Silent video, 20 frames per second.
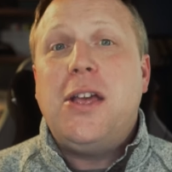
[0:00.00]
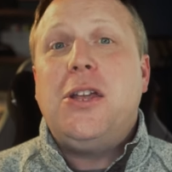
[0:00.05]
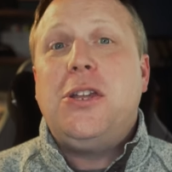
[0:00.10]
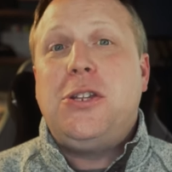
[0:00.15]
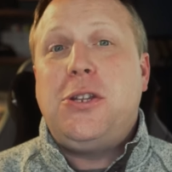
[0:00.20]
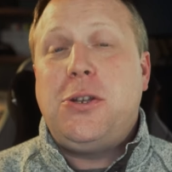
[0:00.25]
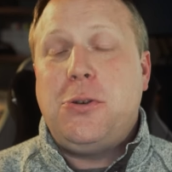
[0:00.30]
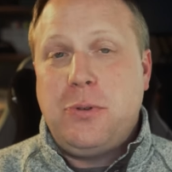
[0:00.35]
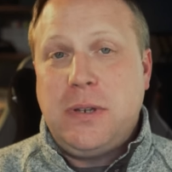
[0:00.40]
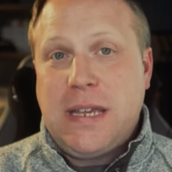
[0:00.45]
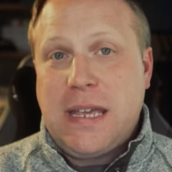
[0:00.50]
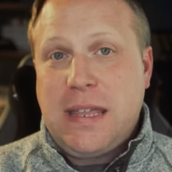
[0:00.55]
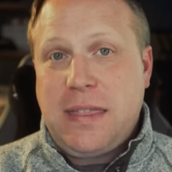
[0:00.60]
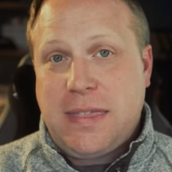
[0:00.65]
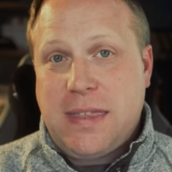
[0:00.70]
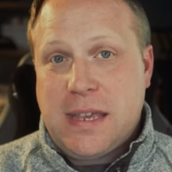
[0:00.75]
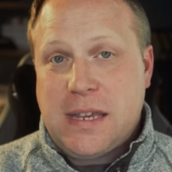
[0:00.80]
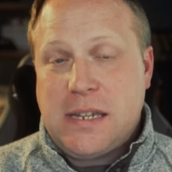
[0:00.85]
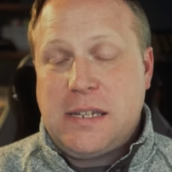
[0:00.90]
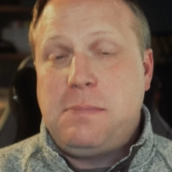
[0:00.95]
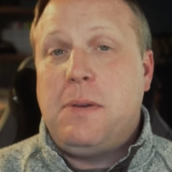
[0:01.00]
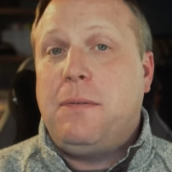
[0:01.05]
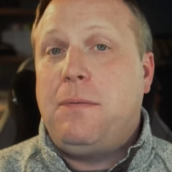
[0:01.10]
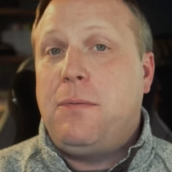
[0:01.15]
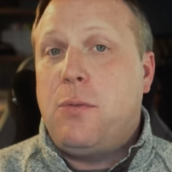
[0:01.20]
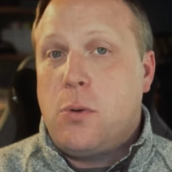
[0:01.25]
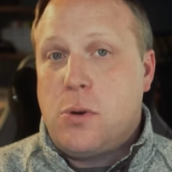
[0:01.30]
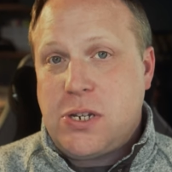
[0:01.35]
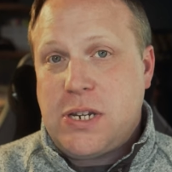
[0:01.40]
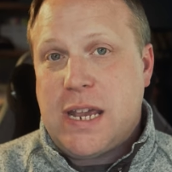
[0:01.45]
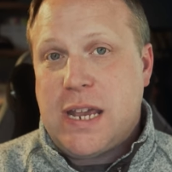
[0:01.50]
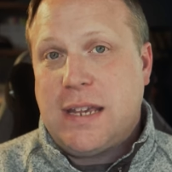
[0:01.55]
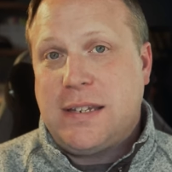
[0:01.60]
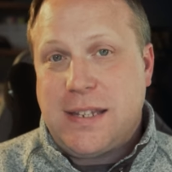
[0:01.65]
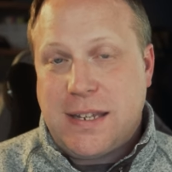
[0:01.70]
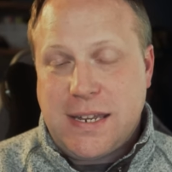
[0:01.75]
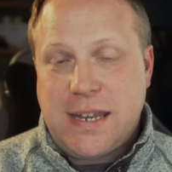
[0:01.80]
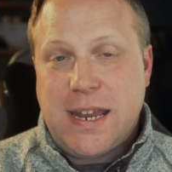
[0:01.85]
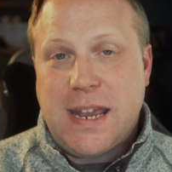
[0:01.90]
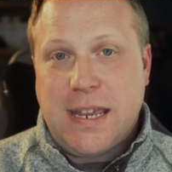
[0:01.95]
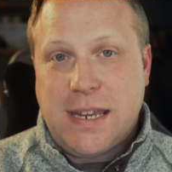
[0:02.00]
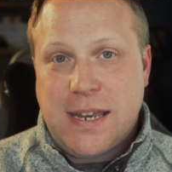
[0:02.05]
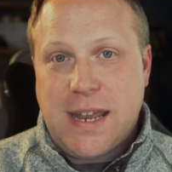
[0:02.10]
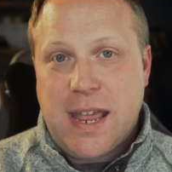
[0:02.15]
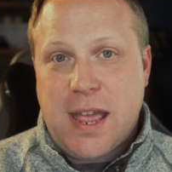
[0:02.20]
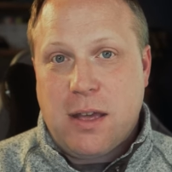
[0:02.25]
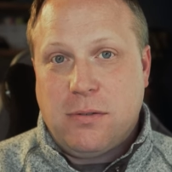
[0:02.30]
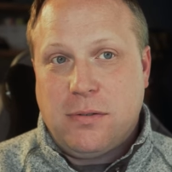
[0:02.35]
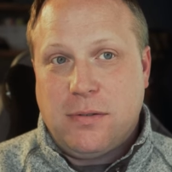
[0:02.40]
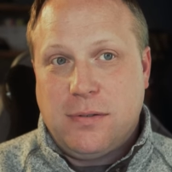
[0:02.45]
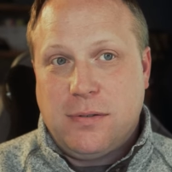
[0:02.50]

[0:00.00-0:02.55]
to get this before she has to take it down.